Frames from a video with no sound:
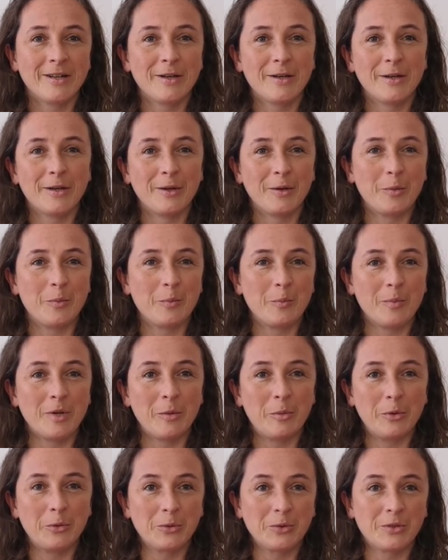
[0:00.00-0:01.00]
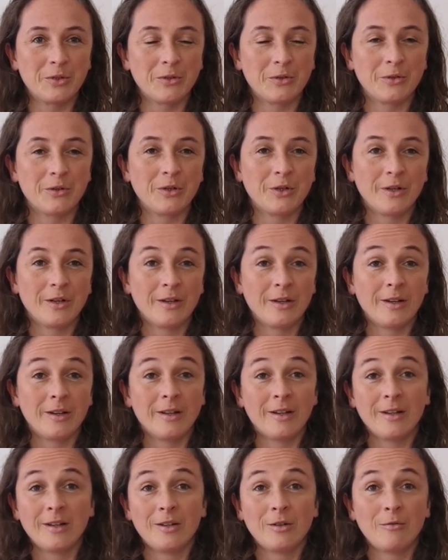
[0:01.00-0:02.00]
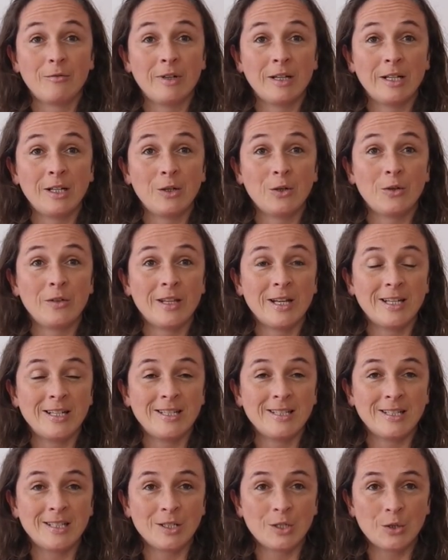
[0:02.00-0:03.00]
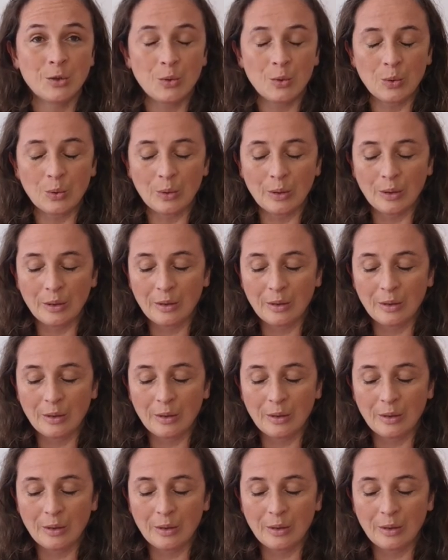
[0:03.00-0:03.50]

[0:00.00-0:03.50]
and maybe also really not that easy at all.